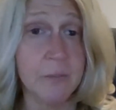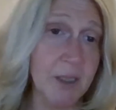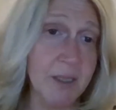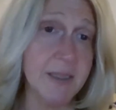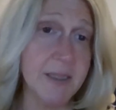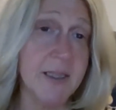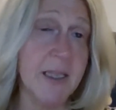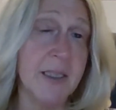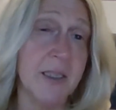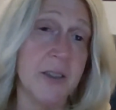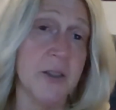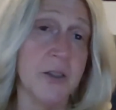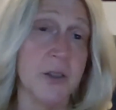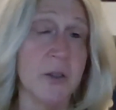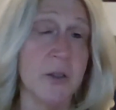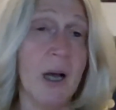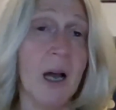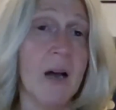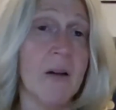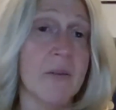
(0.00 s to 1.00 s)
Plus, then you
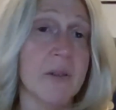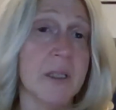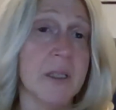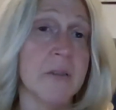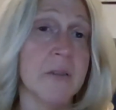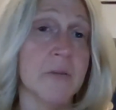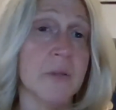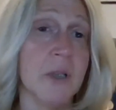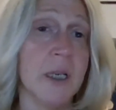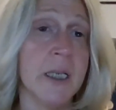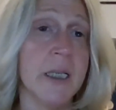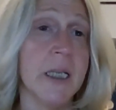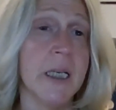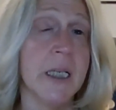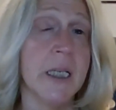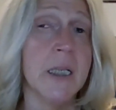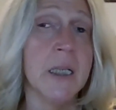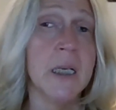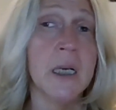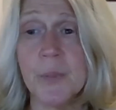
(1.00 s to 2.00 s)
do have it in
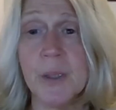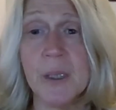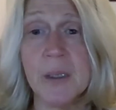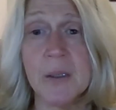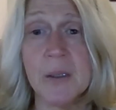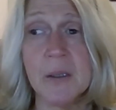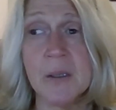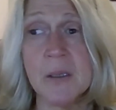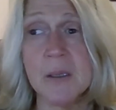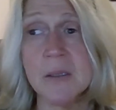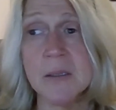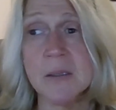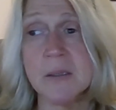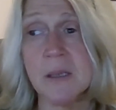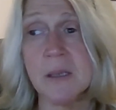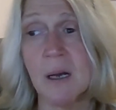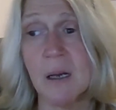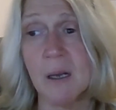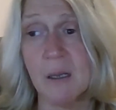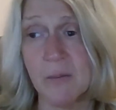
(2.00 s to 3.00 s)
writing, because
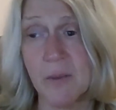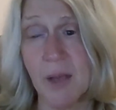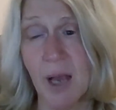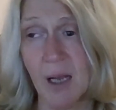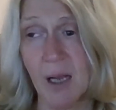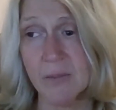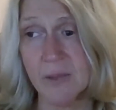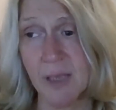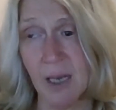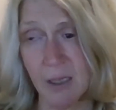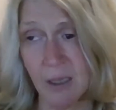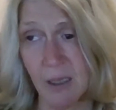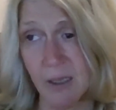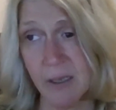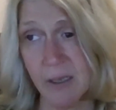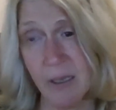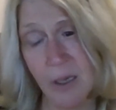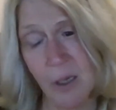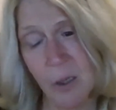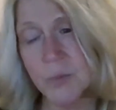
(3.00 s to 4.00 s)
that
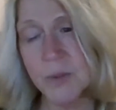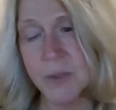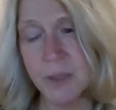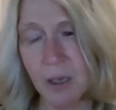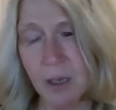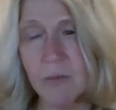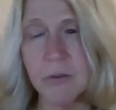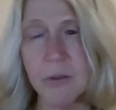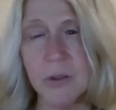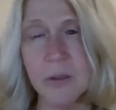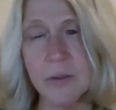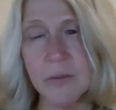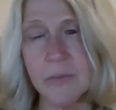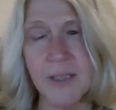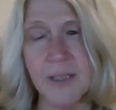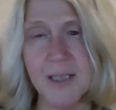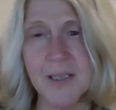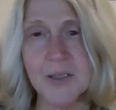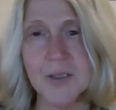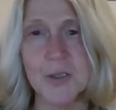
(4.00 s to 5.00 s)
kind of helps cover
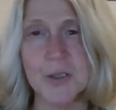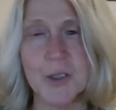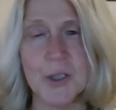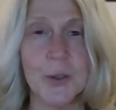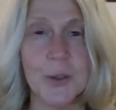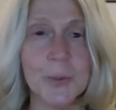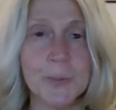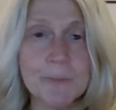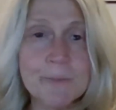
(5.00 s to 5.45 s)
things too.